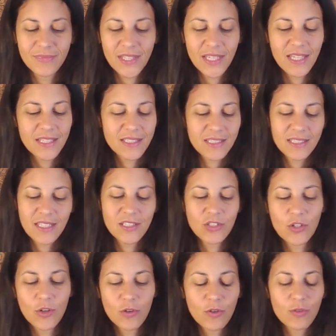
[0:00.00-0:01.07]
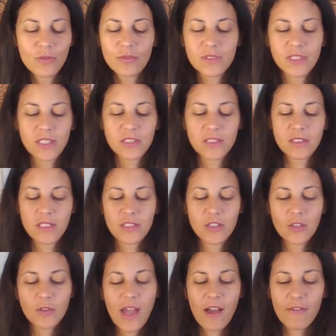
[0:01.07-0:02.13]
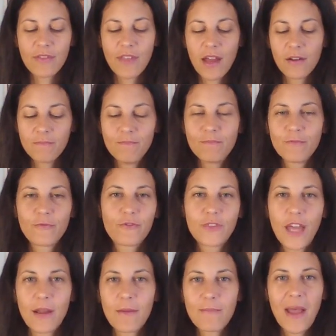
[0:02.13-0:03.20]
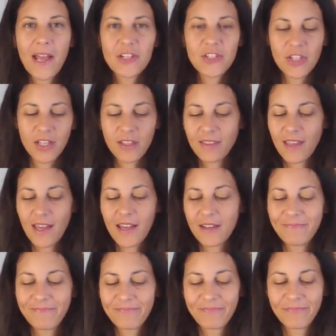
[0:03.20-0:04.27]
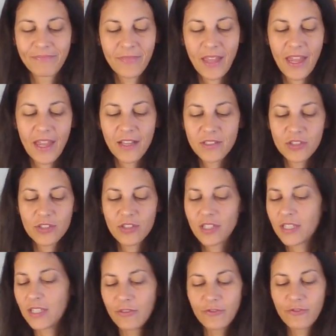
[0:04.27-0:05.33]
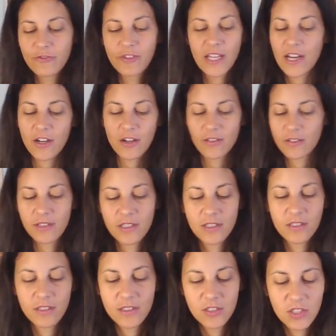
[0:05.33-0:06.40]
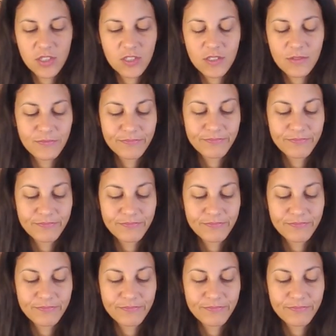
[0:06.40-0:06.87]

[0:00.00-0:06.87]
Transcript: It, they don't they, they don't have that oomph, that magic, that extra flair. They're, they're just